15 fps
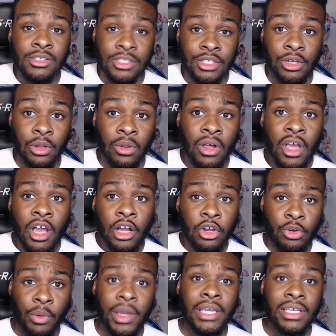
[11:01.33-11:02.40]
still
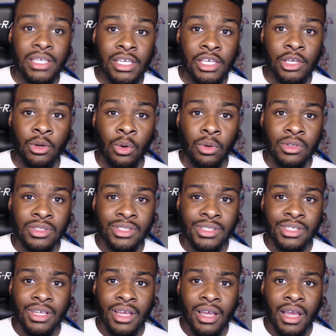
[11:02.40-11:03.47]
great
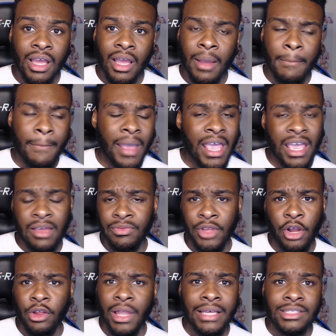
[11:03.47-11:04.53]
heels. And
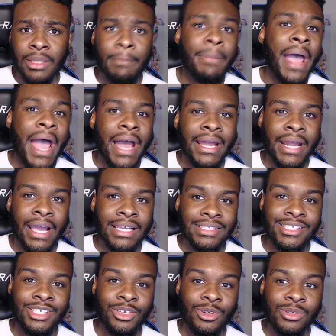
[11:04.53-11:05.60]
they're like the
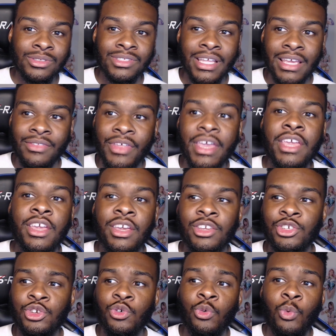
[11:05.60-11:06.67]
badass heels.
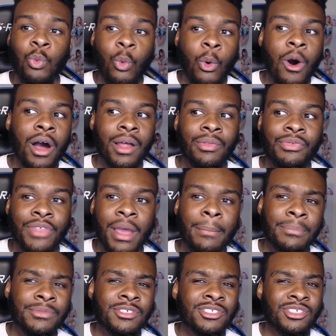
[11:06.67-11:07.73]
You want
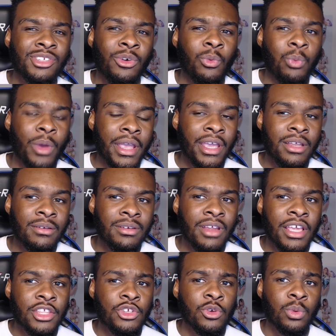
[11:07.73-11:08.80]
them to
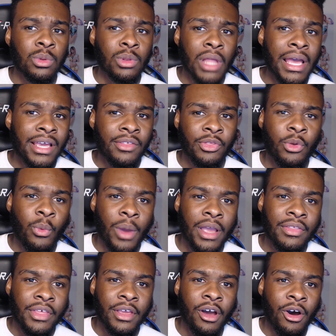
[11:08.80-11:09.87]
win and you like the
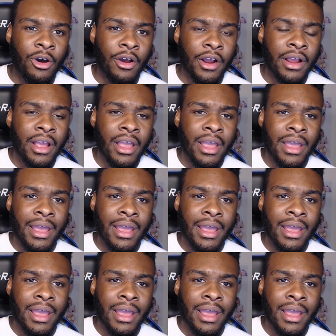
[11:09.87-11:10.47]
way they are,